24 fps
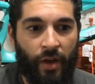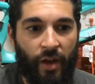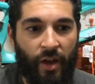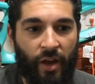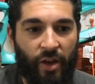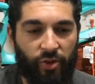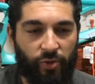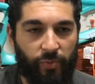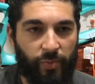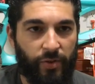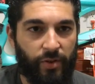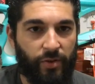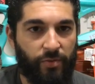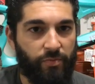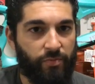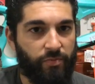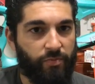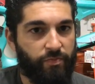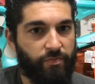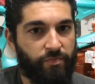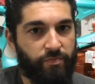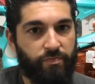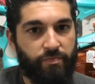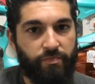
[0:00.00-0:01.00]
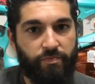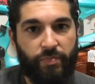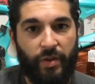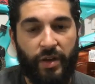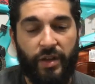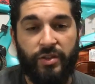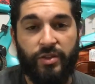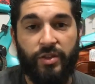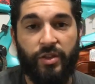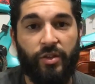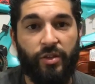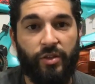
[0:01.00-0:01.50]
has been
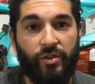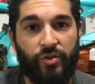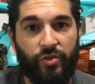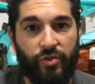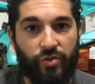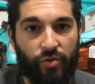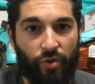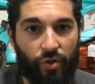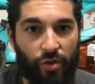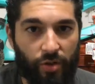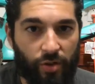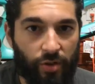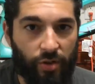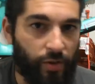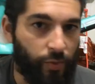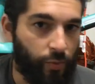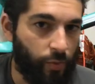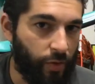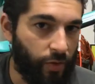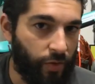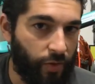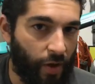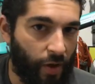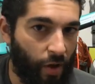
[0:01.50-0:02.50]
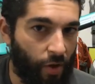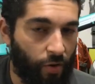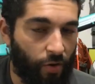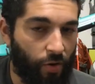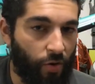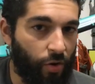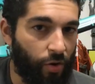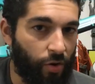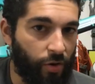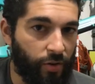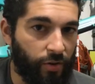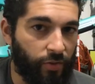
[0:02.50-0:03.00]
basically struggling with
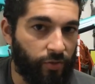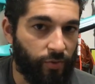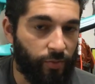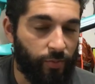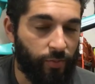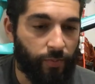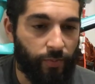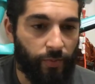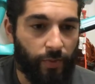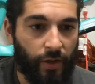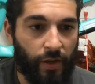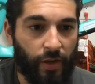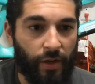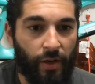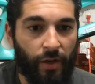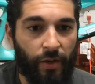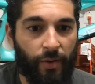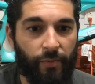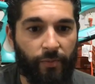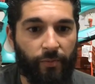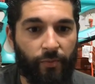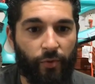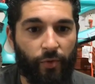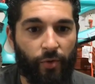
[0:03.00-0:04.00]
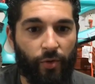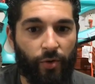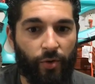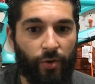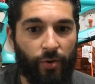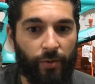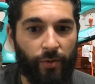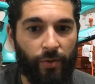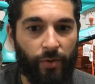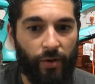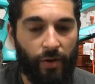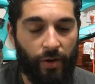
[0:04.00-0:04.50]
alcoholism
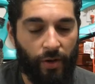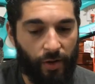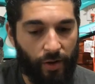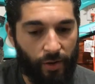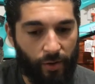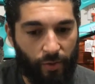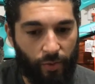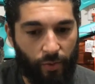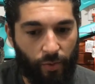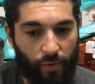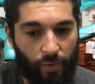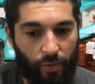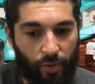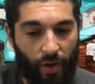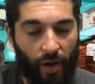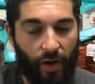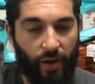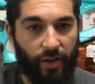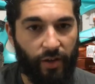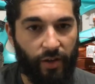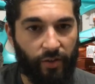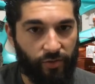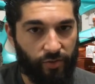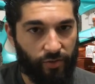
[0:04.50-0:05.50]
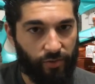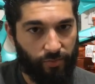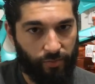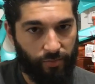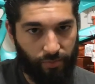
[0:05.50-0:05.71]
for I guess